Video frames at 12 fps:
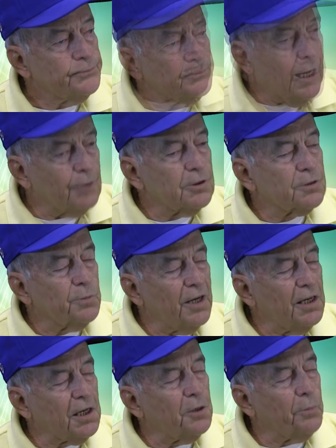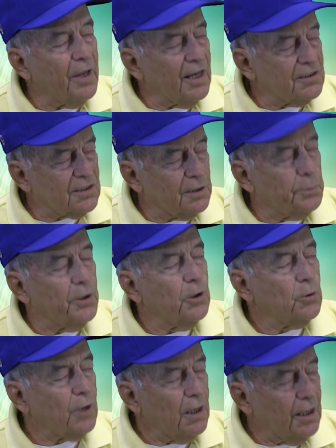I was mainly a
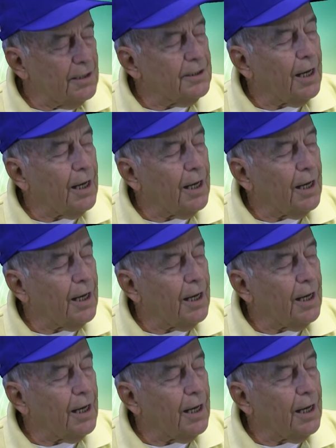basketball guy.